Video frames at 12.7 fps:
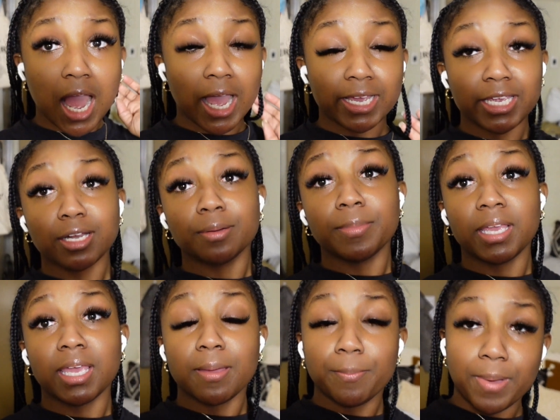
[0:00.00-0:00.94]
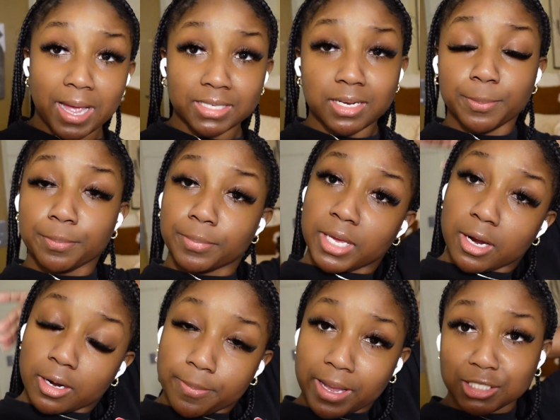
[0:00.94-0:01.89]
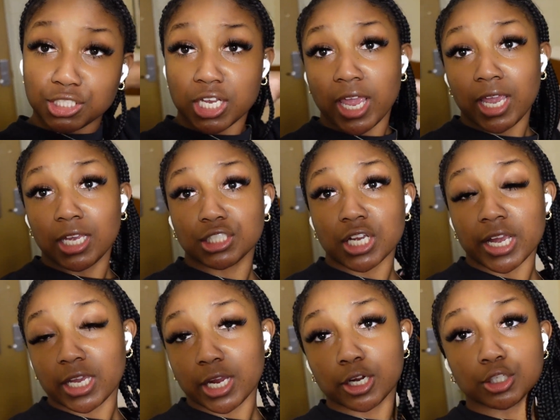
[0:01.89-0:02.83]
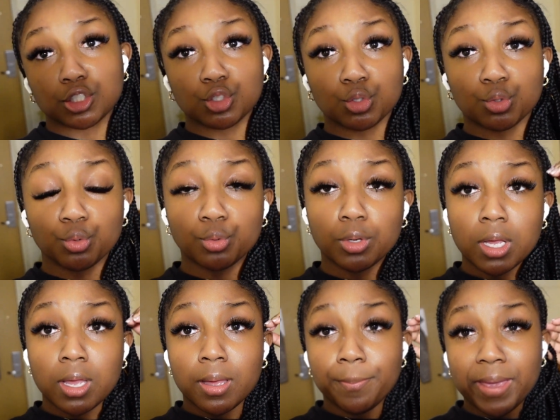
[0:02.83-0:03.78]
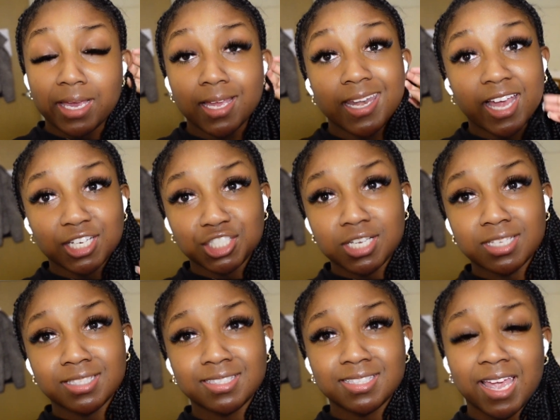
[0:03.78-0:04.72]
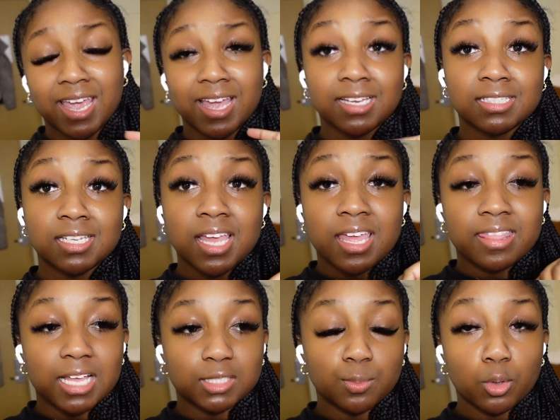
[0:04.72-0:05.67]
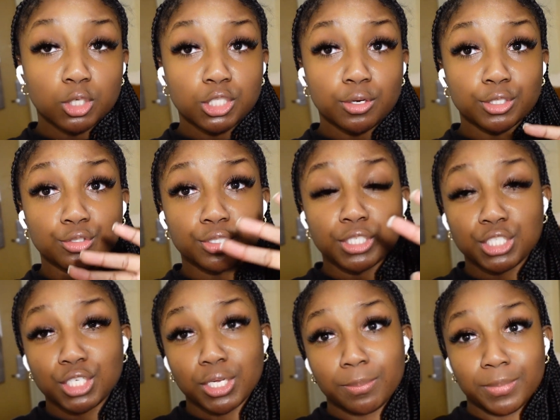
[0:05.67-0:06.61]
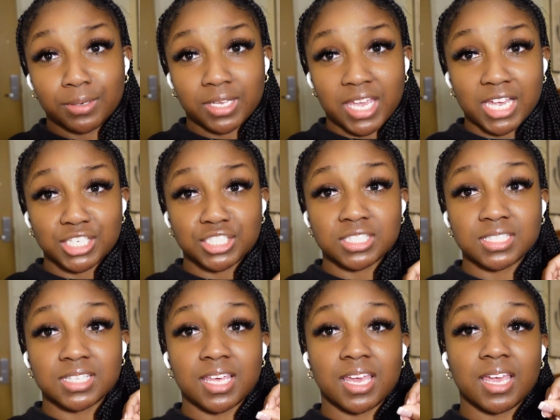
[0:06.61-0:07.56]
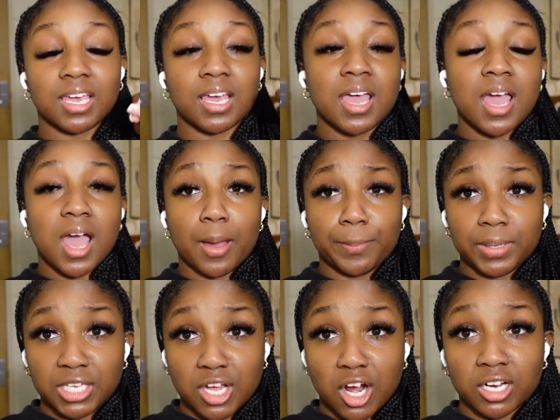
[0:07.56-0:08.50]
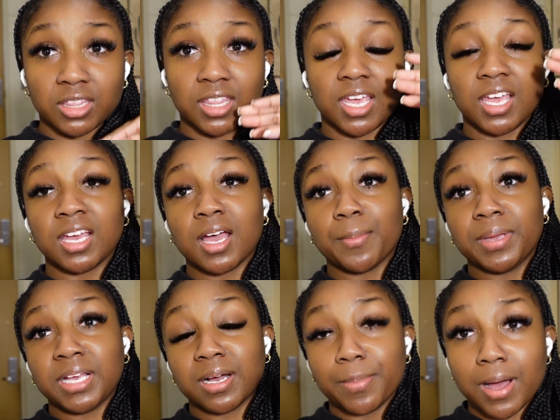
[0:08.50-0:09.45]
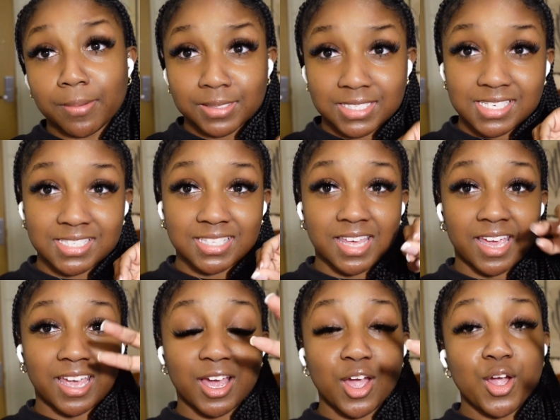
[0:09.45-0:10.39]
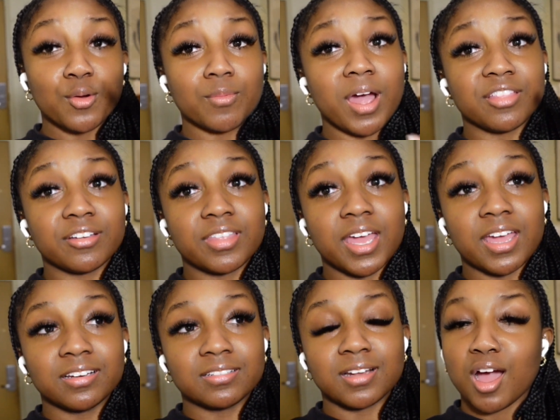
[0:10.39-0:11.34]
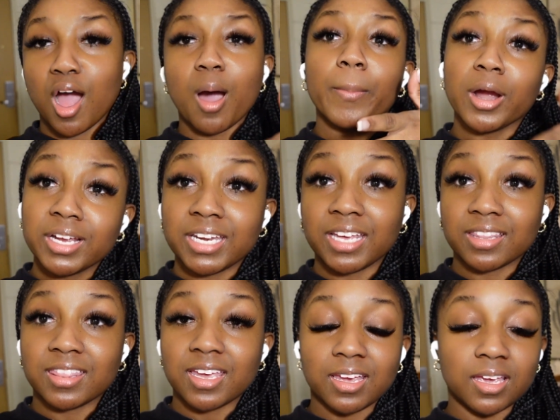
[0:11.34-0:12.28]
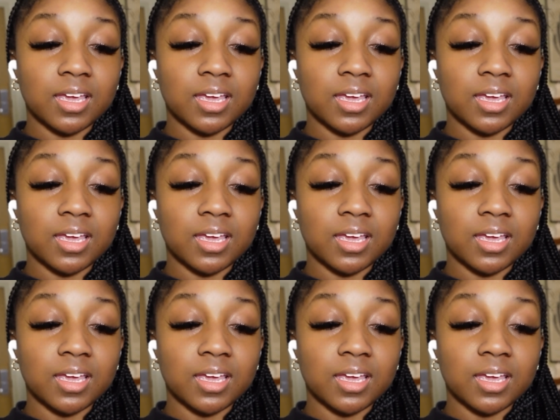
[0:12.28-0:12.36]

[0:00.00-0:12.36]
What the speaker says: I care to make impact. I care to make change. I care to make connections, and that's more so a strategic communications thing, a PR thing, being a publicist thing, rather than a marketing thing.